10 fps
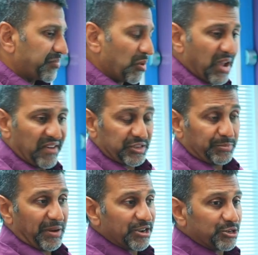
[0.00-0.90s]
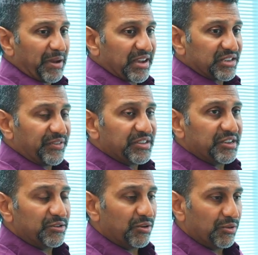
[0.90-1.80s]
We have splashbacks
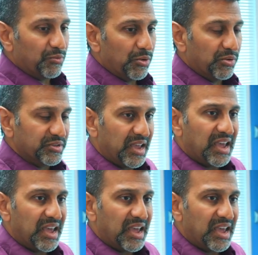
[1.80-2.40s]
fitted on the walls.